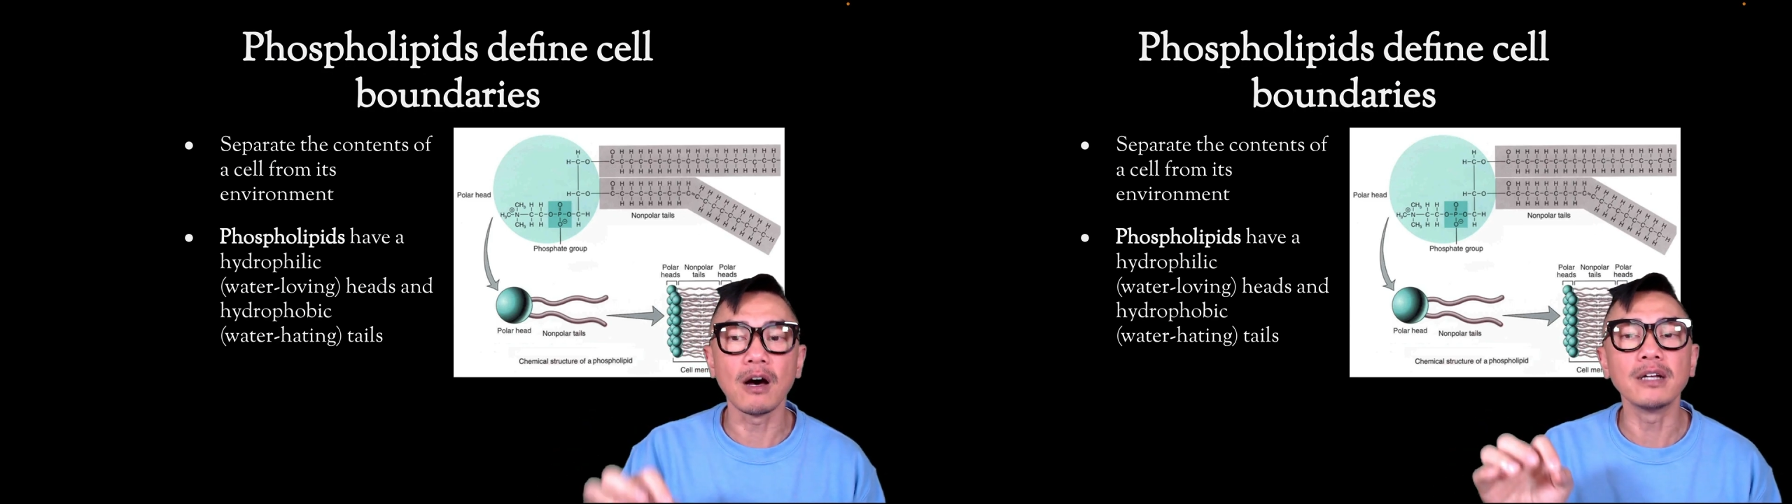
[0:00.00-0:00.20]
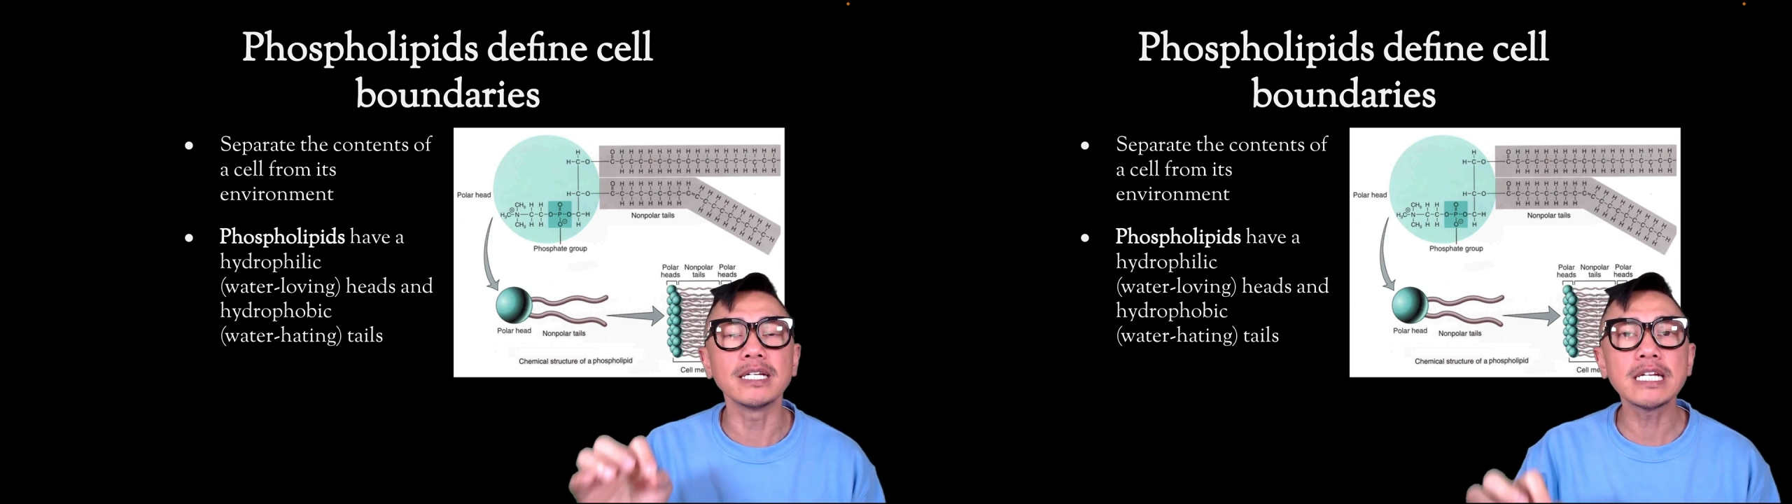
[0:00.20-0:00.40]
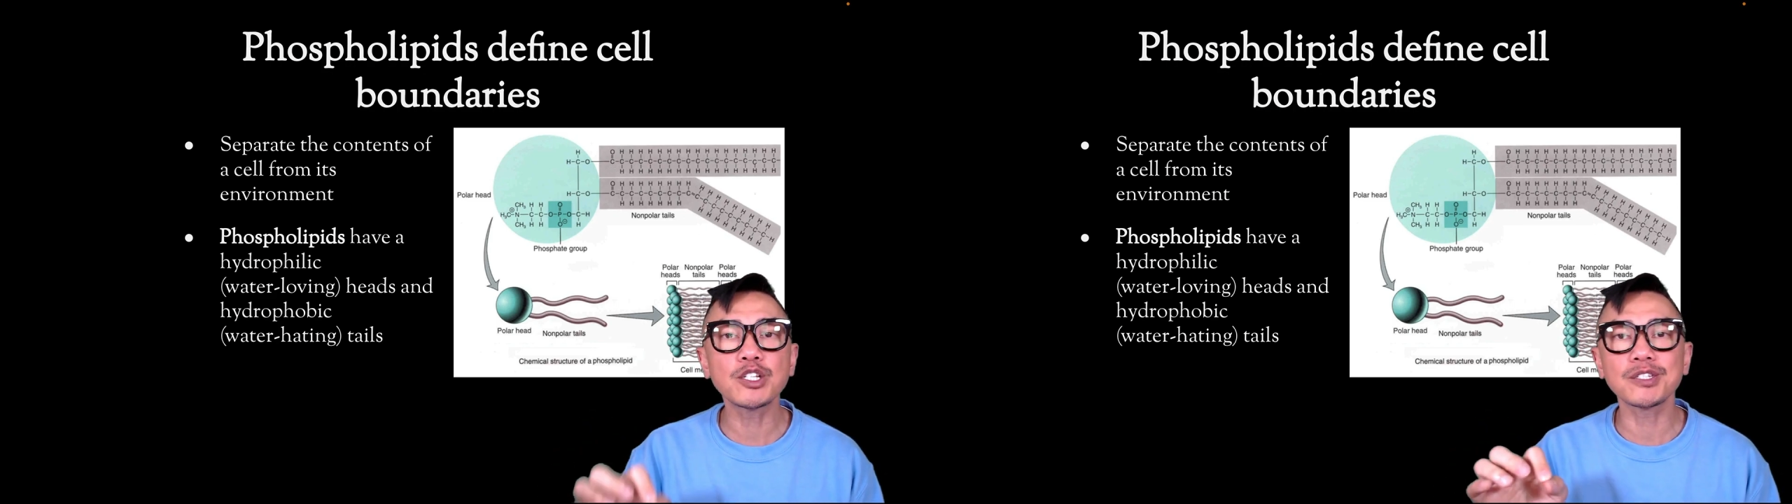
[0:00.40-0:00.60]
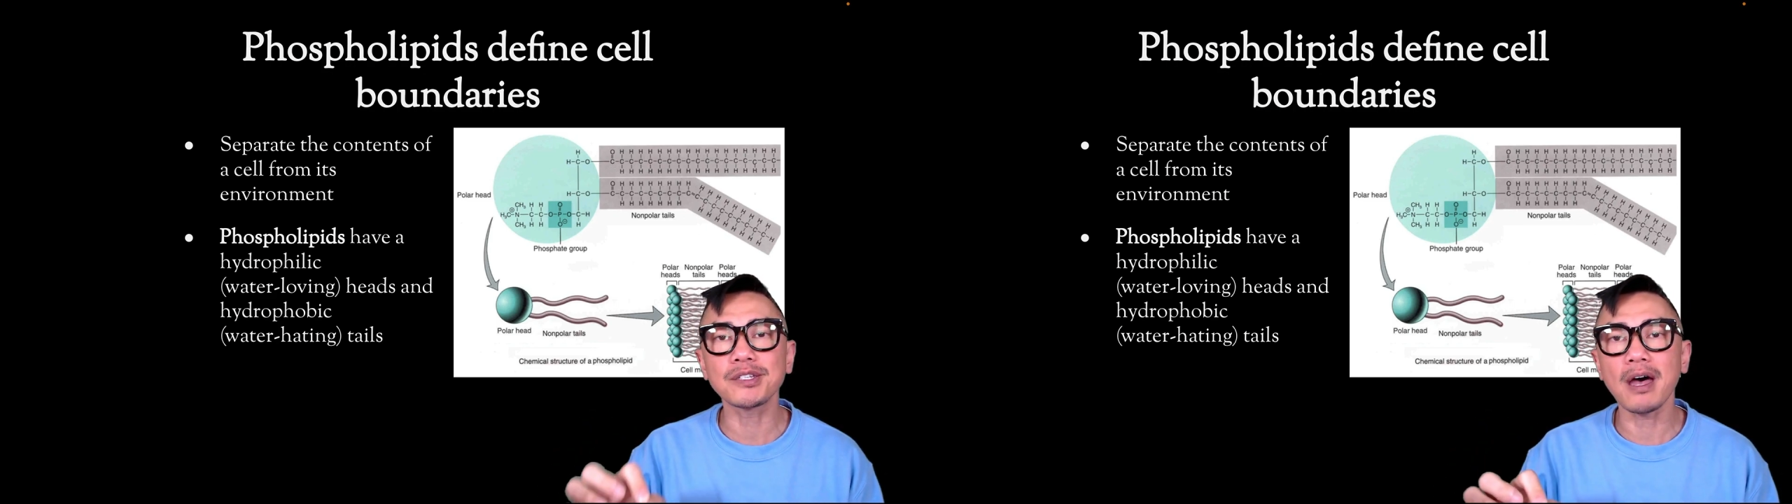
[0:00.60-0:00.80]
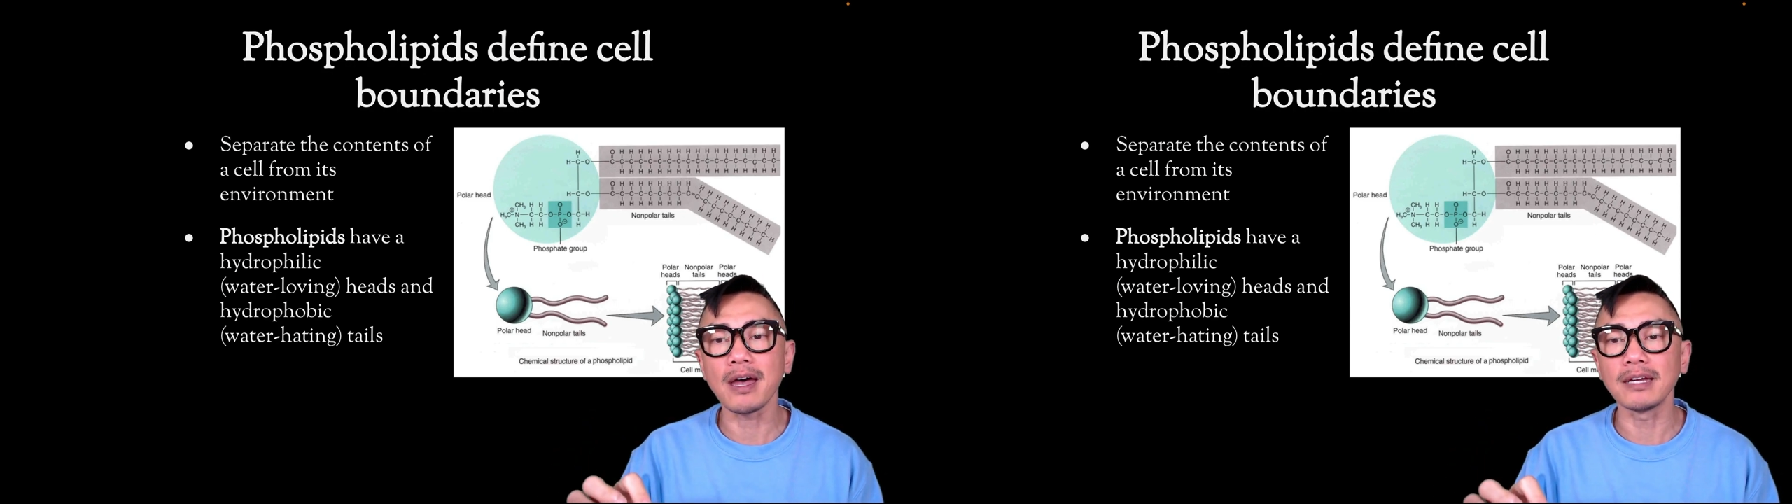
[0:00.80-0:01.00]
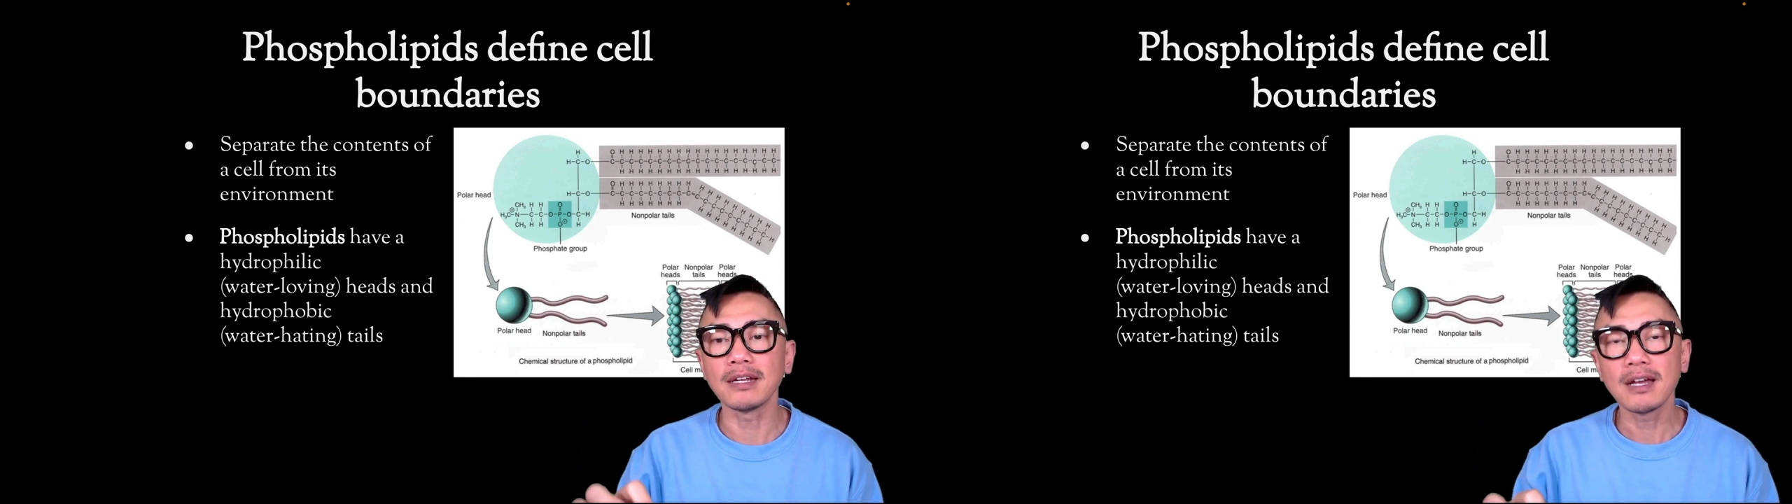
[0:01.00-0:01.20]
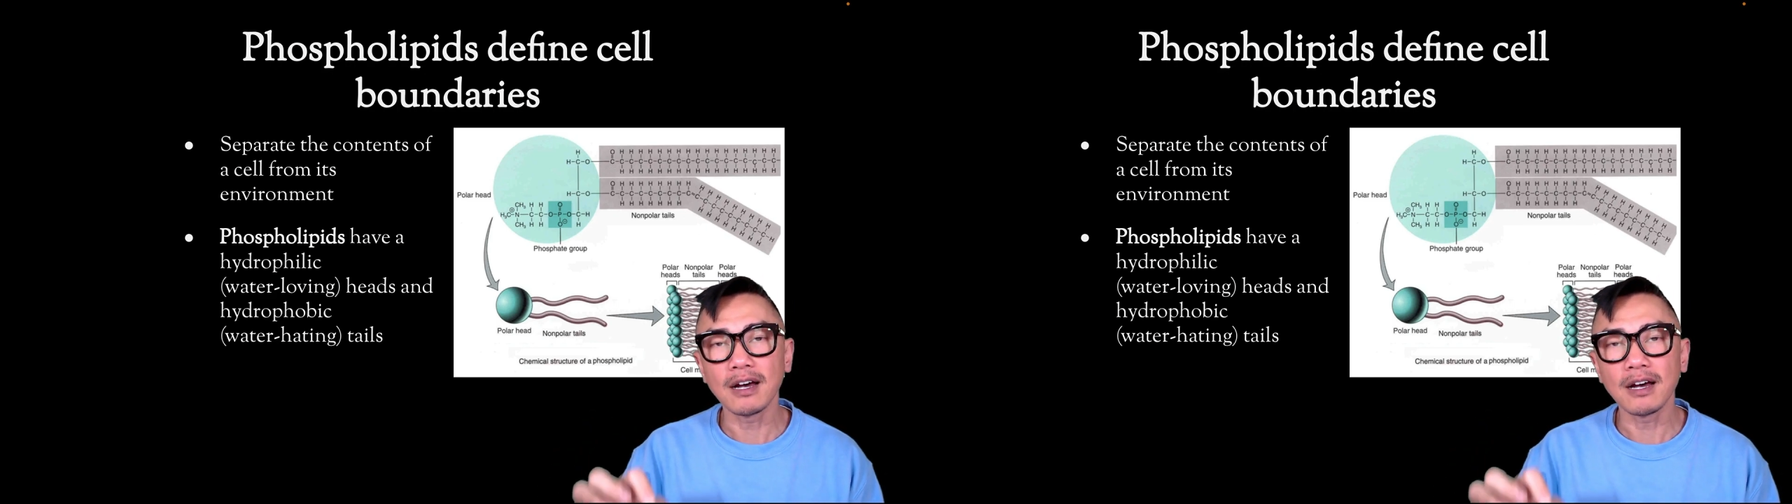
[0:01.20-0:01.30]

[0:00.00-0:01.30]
on each side